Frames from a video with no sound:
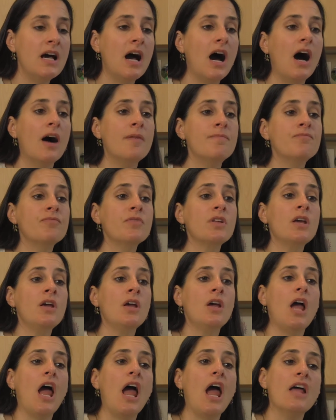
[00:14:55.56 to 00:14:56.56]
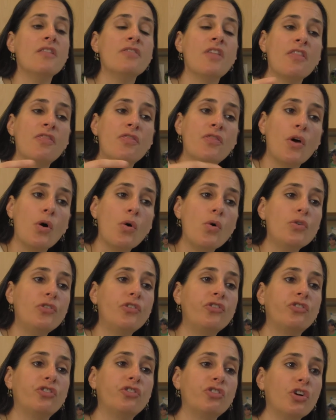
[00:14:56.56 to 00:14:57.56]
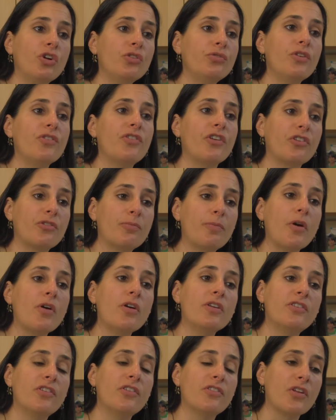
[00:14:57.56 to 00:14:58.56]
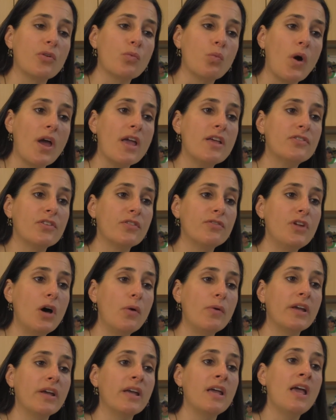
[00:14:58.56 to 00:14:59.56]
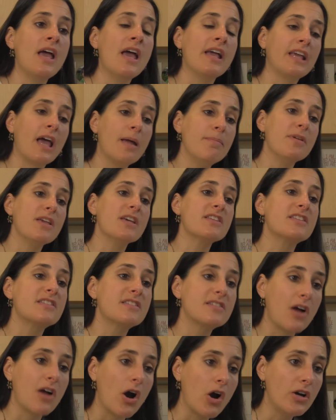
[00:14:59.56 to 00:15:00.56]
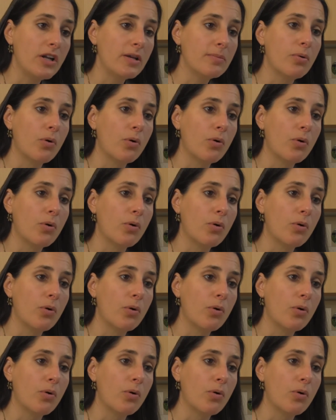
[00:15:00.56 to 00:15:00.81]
That those children's experiences and ways of knowing can be a starting